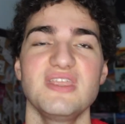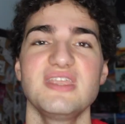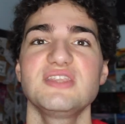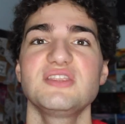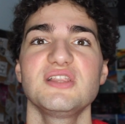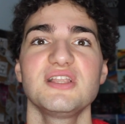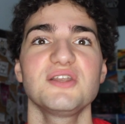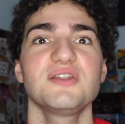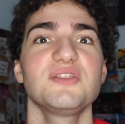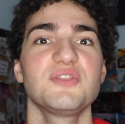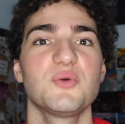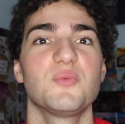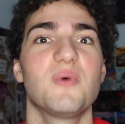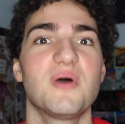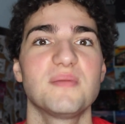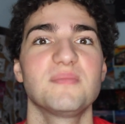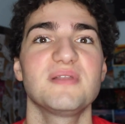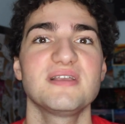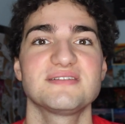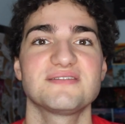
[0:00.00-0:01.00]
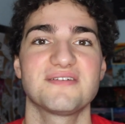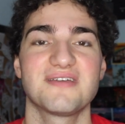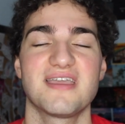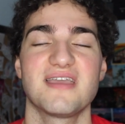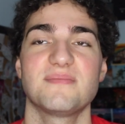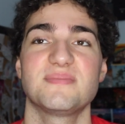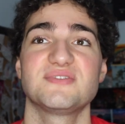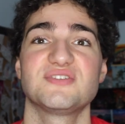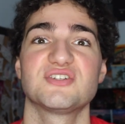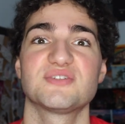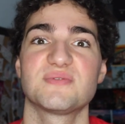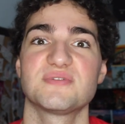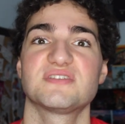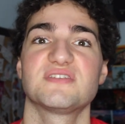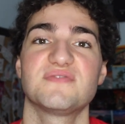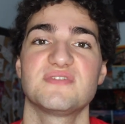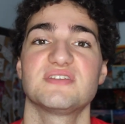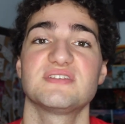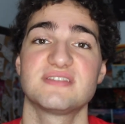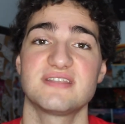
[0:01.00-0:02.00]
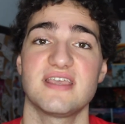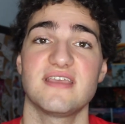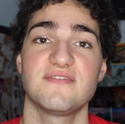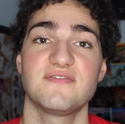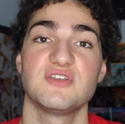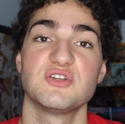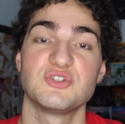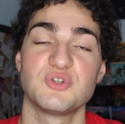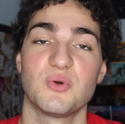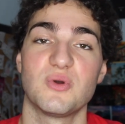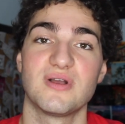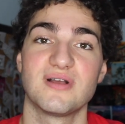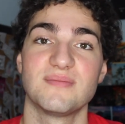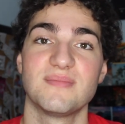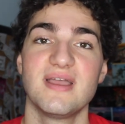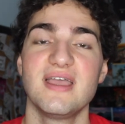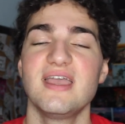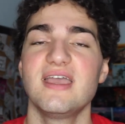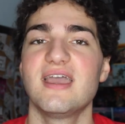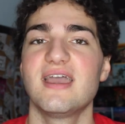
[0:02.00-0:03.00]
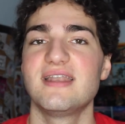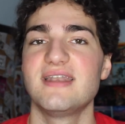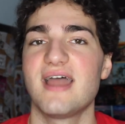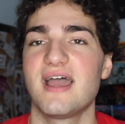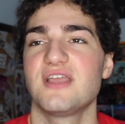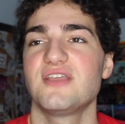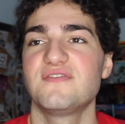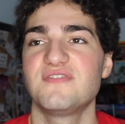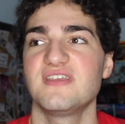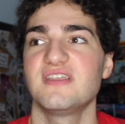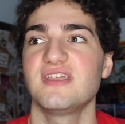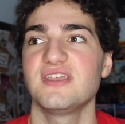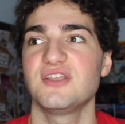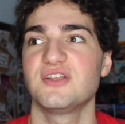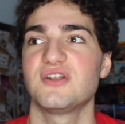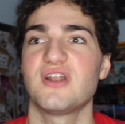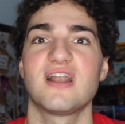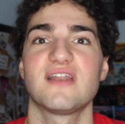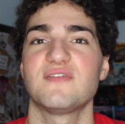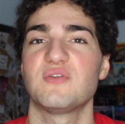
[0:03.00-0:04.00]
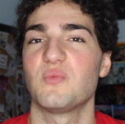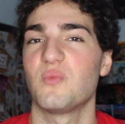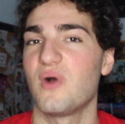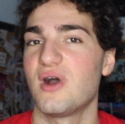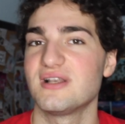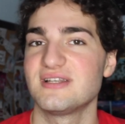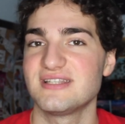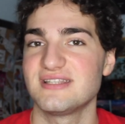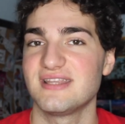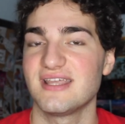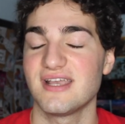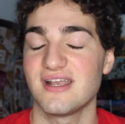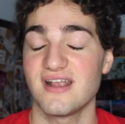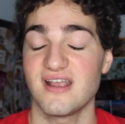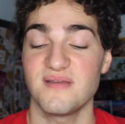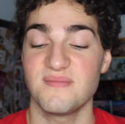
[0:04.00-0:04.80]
Like, literally the one place on campus you're supposed to feel safe, your dorm, and now you feel like you're not even wanted there.